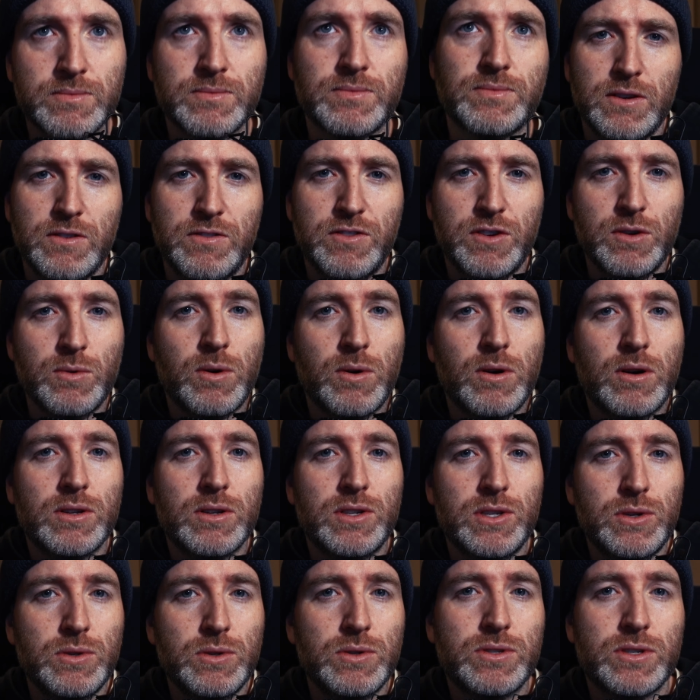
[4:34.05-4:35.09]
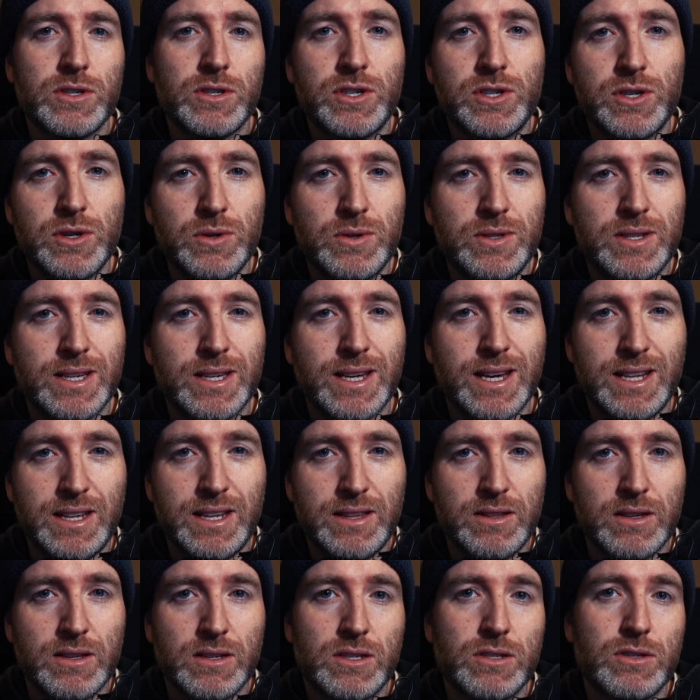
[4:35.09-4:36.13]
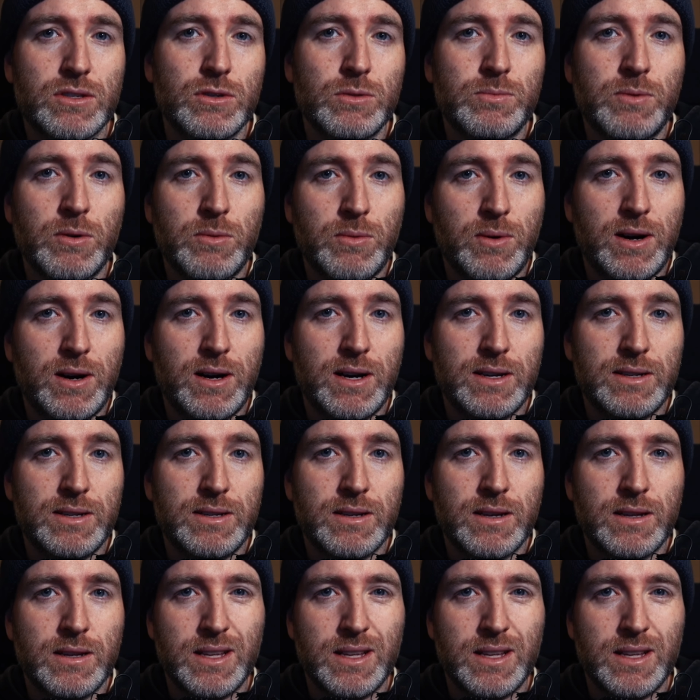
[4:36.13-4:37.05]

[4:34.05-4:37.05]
If you aren't used to shooting anything super wide,